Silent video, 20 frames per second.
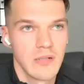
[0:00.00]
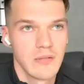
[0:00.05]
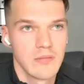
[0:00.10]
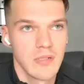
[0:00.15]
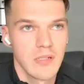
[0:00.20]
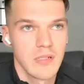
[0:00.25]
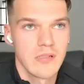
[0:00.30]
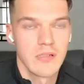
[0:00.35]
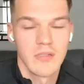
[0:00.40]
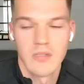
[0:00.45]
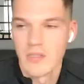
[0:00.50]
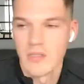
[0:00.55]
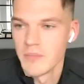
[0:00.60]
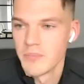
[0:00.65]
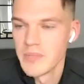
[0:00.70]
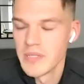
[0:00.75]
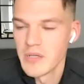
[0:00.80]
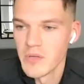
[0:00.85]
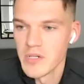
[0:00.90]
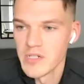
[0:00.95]
That's a
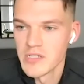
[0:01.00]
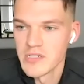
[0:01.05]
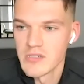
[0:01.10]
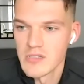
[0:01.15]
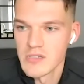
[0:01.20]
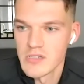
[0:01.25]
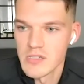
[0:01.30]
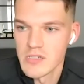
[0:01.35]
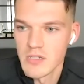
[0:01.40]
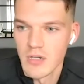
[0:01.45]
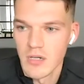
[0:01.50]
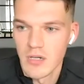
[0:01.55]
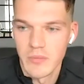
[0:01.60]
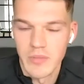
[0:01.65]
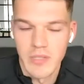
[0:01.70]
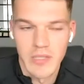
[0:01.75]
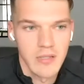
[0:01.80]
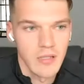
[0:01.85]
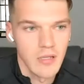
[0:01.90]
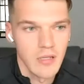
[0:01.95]
big question to start
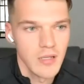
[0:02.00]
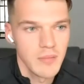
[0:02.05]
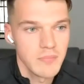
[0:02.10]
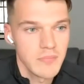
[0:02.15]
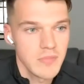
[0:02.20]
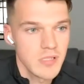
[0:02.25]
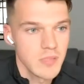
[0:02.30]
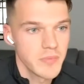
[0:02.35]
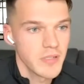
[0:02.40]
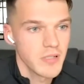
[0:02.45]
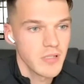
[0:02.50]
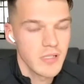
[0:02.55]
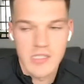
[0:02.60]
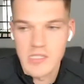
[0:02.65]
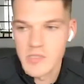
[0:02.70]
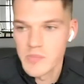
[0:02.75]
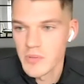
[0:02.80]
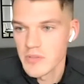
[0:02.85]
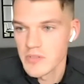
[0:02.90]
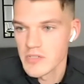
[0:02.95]
with. To be honest,
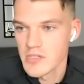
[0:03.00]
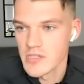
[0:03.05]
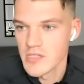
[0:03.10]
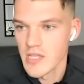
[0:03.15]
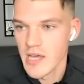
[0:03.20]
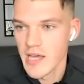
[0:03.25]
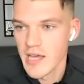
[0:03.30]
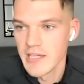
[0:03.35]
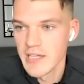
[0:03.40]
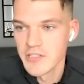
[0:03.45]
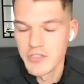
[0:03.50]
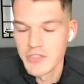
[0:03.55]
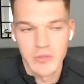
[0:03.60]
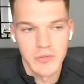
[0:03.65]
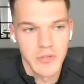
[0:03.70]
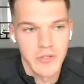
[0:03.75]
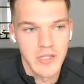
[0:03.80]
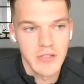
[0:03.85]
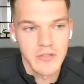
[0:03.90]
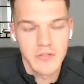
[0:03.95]
it's probably just that
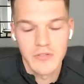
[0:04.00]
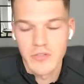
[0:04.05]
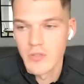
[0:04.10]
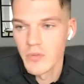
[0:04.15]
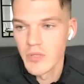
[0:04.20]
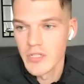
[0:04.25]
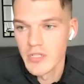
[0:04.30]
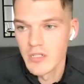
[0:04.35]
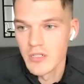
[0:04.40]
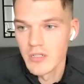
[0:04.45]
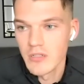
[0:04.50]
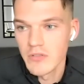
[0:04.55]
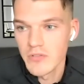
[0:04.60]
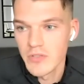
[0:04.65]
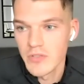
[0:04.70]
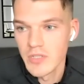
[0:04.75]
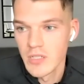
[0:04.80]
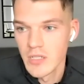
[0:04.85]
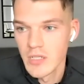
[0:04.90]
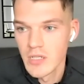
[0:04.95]
age-old thing of do what you love.
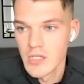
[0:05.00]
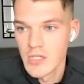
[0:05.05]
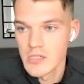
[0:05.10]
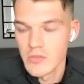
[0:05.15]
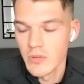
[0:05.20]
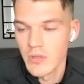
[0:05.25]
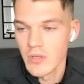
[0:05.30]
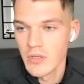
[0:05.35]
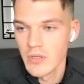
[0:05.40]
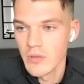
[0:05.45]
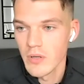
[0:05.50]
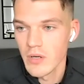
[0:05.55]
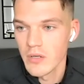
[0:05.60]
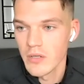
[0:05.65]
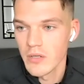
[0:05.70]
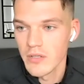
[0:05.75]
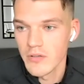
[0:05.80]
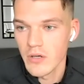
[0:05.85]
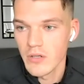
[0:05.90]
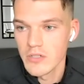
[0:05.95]
So
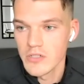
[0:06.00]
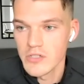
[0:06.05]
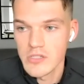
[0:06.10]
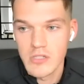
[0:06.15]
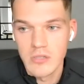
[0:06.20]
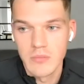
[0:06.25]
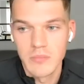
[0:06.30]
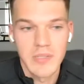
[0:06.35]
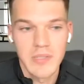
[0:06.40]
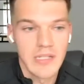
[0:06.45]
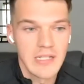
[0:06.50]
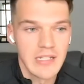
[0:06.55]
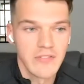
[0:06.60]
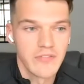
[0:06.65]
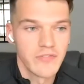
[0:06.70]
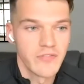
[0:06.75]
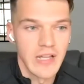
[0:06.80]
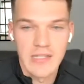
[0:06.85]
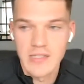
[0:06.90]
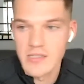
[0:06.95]
I just completely
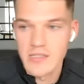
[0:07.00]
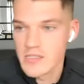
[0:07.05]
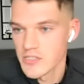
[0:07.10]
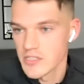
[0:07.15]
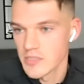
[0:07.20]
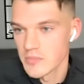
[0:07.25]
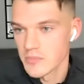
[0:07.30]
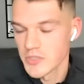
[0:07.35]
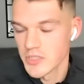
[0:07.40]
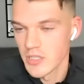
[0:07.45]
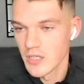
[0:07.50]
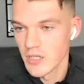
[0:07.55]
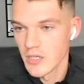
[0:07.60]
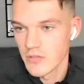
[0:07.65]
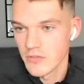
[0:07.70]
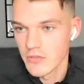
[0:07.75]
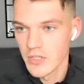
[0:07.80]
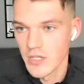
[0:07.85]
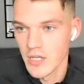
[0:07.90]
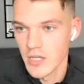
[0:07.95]
fell into
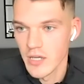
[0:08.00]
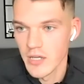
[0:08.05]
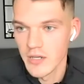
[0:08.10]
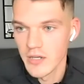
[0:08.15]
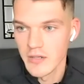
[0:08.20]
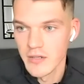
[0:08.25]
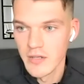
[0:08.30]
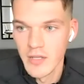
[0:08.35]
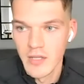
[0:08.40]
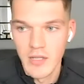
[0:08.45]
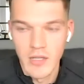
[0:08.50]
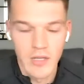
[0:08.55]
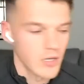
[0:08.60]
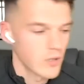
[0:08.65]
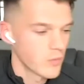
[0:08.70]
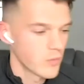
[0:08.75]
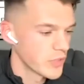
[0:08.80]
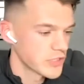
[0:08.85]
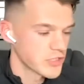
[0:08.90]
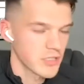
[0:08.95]
Gymshark, right? And I
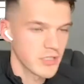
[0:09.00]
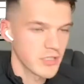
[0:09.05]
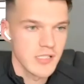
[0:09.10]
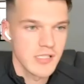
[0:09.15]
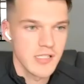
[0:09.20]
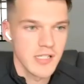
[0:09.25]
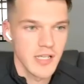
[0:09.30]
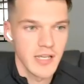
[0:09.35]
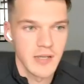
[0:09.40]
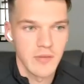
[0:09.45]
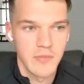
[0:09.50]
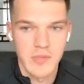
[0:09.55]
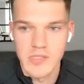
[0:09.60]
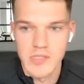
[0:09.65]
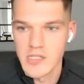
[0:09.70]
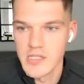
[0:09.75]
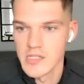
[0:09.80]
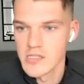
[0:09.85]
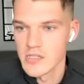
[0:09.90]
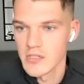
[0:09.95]
wish I could say it was
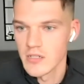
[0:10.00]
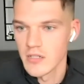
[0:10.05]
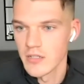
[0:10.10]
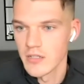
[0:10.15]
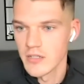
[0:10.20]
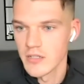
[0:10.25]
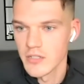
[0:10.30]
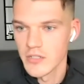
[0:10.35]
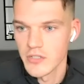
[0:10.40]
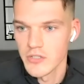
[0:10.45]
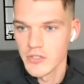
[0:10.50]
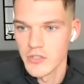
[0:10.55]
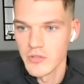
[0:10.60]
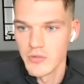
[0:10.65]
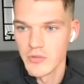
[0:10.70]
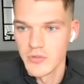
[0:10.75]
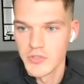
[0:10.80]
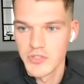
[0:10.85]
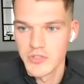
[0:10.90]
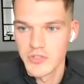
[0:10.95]
this
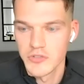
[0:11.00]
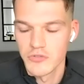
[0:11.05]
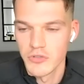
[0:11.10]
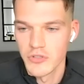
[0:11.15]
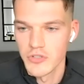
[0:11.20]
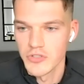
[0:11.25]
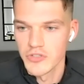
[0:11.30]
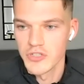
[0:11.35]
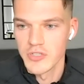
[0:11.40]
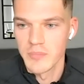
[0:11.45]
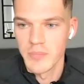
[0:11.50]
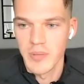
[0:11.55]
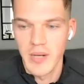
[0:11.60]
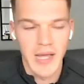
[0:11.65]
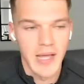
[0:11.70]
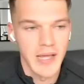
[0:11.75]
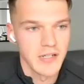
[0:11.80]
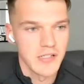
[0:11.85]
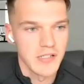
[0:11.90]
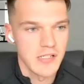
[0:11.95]
huge structured
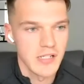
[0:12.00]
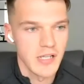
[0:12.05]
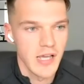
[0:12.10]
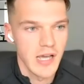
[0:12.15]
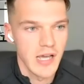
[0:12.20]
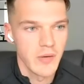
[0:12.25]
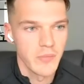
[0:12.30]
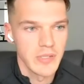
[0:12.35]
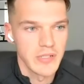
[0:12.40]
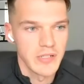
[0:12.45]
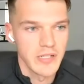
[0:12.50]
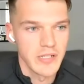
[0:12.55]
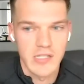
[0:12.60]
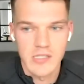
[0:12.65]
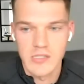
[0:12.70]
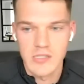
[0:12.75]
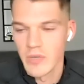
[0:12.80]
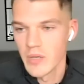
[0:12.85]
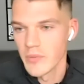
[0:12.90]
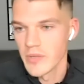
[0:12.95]
plan as to how we'd get
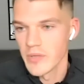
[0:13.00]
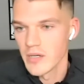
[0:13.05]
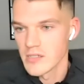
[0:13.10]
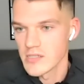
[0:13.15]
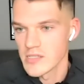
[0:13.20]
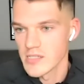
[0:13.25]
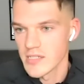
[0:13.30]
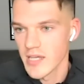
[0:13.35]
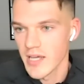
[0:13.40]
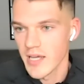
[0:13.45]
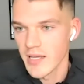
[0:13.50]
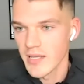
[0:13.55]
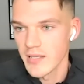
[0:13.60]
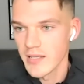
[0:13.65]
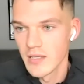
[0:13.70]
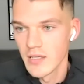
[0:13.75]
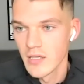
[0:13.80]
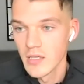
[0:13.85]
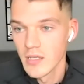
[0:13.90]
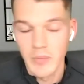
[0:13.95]
to where we are today.
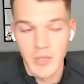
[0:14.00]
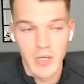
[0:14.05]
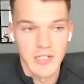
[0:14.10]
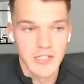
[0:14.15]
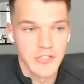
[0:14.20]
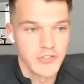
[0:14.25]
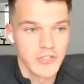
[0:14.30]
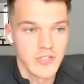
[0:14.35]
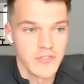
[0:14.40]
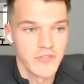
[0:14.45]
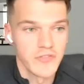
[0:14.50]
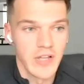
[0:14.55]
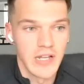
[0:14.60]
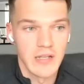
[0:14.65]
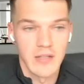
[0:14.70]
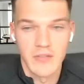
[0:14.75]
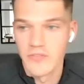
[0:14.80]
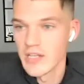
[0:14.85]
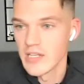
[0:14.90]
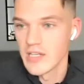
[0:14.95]
But I literally
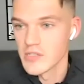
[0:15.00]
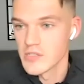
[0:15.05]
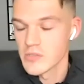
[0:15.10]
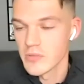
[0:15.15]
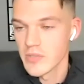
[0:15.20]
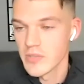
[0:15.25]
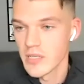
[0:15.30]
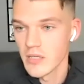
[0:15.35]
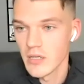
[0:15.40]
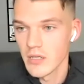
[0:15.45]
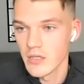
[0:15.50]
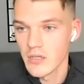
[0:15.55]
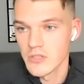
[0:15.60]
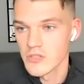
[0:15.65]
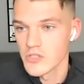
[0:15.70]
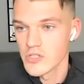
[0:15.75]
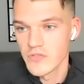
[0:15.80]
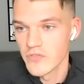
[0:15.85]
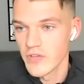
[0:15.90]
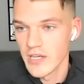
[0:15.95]
fell into it. I
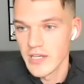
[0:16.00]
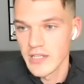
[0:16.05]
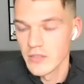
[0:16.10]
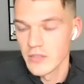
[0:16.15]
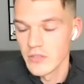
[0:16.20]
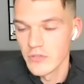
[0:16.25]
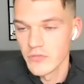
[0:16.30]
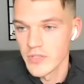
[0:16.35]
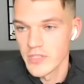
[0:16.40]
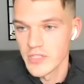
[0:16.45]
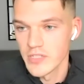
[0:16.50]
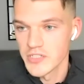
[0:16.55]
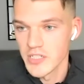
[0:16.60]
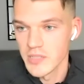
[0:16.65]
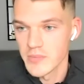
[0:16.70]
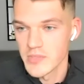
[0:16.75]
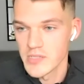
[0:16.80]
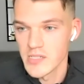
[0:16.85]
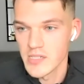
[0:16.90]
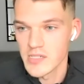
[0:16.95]
just fell in love with the
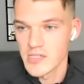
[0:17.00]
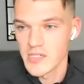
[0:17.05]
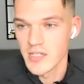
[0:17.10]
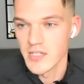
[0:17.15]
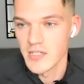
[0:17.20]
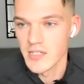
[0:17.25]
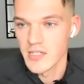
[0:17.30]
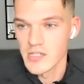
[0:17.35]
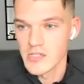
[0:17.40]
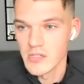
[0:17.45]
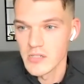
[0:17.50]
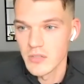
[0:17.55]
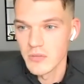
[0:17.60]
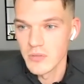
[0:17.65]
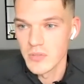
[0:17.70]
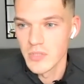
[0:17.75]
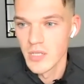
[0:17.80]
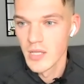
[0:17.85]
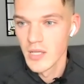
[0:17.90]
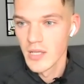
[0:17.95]
gym at 16 years
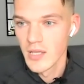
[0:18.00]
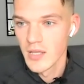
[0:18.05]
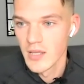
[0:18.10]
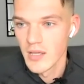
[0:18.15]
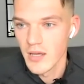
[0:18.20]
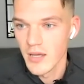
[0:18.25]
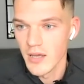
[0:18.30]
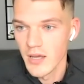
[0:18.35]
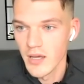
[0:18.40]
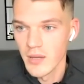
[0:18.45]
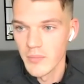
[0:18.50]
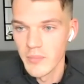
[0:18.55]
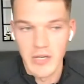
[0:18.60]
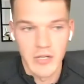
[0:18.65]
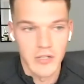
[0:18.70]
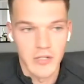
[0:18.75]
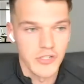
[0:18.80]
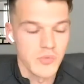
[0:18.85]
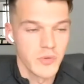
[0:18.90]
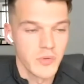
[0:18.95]
old. And I
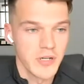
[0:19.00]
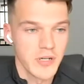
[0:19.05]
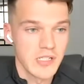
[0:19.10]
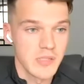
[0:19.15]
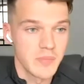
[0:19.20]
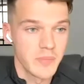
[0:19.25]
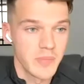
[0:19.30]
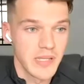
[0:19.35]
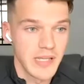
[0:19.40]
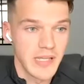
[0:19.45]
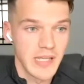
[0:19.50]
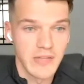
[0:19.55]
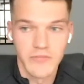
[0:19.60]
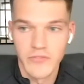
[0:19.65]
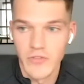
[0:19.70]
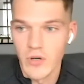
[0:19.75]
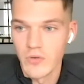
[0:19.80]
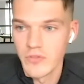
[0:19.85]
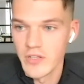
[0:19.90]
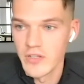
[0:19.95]
just wanted to be
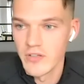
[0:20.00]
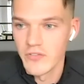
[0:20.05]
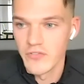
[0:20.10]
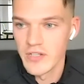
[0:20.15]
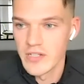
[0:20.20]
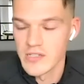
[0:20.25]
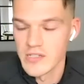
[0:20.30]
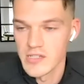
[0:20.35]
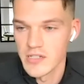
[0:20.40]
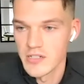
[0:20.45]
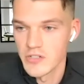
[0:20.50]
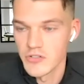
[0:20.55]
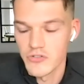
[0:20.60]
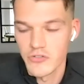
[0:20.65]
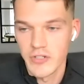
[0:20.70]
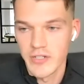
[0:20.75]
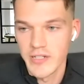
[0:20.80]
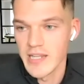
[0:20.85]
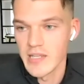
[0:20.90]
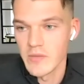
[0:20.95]
involved in the fitness
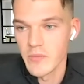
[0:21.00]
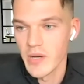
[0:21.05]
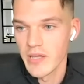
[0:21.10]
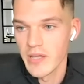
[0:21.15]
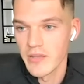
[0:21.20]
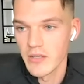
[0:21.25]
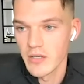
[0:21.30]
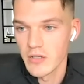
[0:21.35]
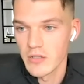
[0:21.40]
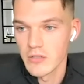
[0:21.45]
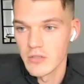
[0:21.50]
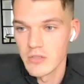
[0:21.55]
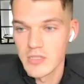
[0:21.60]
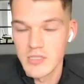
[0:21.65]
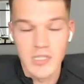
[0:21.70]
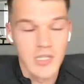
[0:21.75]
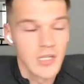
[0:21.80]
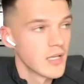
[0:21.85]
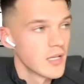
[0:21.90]
industry in any way that I could.